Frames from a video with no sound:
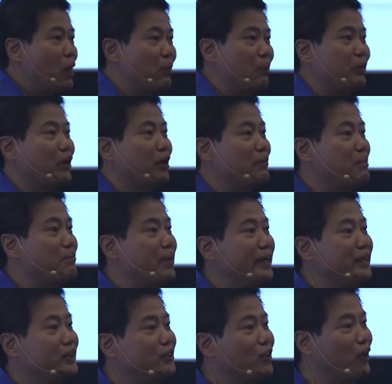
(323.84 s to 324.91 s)
when we talk about
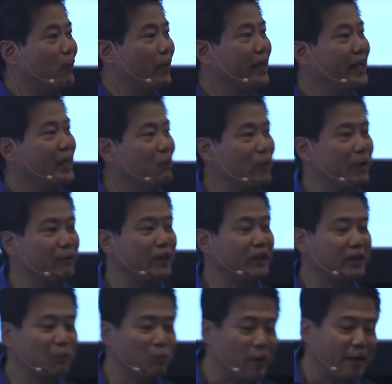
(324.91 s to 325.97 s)
brand story, when we,
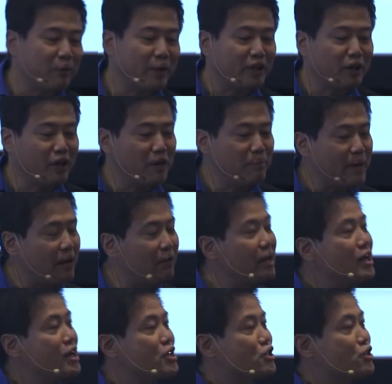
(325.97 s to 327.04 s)
when we talk
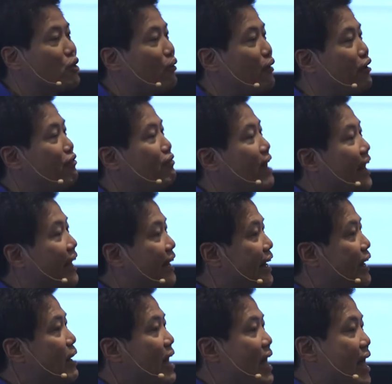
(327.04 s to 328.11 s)
about story
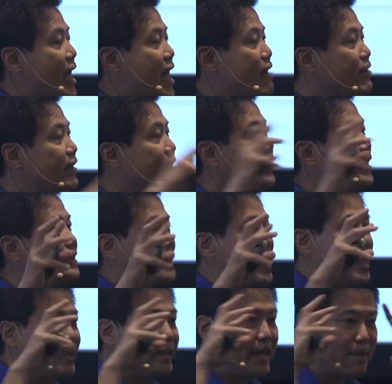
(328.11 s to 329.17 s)
finding, everything is
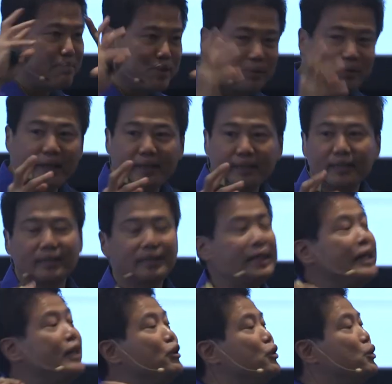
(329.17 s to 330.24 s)
encapsulated
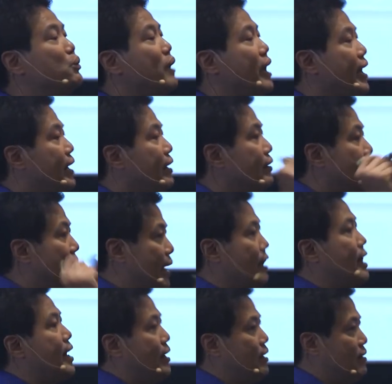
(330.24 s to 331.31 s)
into a
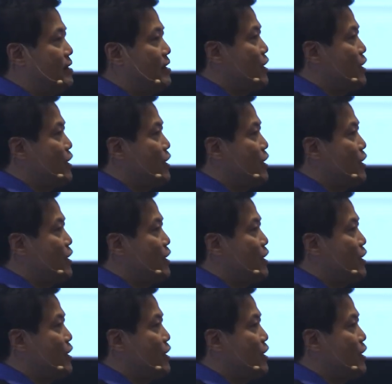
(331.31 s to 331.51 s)
tagline.